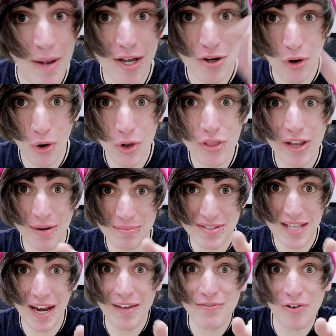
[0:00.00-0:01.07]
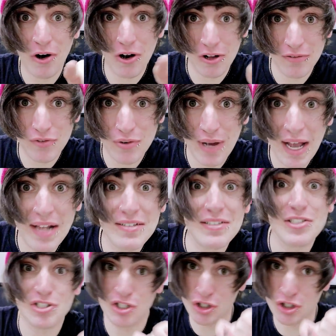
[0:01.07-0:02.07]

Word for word: my goal that I'm setting for all of you guys is